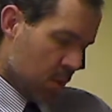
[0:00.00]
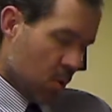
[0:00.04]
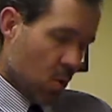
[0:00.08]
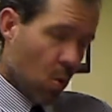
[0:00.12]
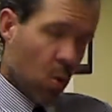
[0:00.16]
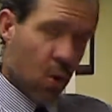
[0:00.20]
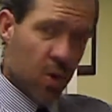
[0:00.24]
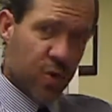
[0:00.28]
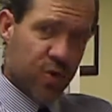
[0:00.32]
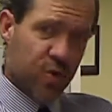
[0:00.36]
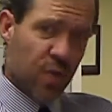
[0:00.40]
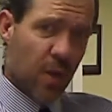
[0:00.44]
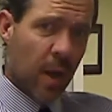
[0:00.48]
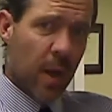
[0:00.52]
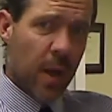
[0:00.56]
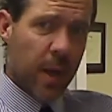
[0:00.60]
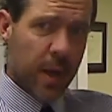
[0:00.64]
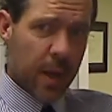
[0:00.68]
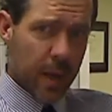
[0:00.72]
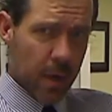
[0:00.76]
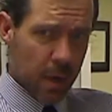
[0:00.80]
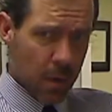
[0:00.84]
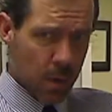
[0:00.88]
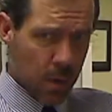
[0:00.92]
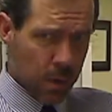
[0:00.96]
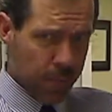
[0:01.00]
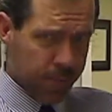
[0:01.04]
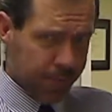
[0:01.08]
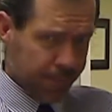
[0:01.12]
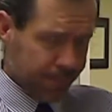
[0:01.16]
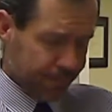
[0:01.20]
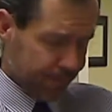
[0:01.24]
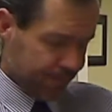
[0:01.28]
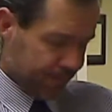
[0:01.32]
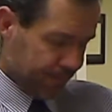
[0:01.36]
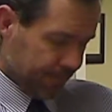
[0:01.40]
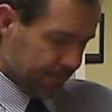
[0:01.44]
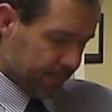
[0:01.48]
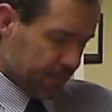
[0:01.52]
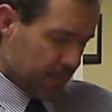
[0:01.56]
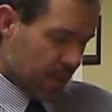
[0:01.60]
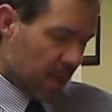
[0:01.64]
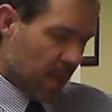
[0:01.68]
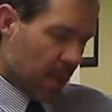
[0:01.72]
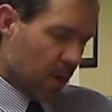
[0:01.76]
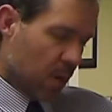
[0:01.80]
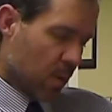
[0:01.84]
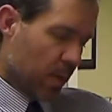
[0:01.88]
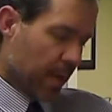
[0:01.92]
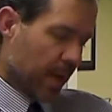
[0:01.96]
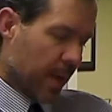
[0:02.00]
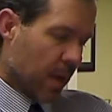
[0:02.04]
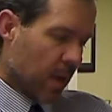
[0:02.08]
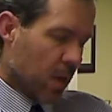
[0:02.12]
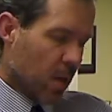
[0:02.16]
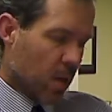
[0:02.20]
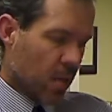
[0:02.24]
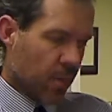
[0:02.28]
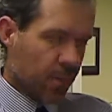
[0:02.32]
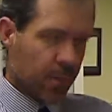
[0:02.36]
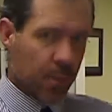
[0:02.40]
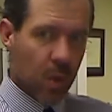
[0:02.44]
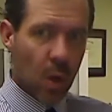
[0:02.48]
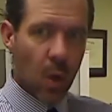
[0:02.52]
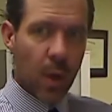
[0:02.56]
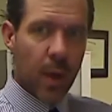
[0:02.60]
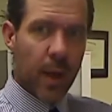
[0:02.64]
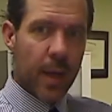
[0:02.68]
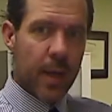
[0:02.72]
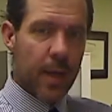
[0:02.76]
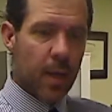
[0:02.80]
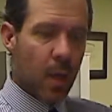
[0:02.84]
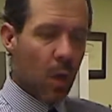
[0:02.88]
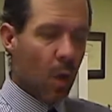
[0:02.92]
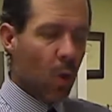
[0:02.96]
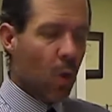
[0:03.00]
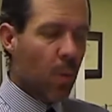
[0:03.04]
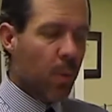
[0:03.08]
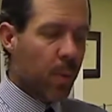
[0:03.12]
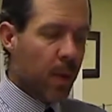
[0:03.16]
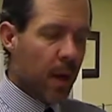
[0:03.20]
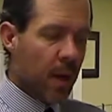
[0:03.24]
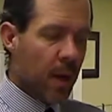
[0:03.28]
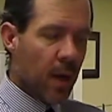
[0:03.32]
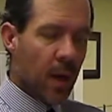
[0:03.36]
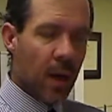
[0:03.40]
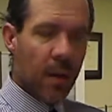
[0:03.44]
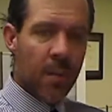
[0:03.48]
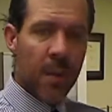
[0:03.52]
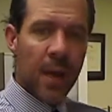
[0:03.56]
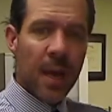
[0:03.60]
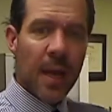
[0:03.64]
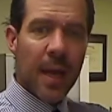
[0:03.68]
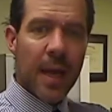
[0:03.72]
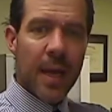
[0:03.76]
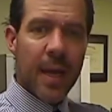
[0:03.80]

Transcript: or try here. There we go. Go ahead and open it up.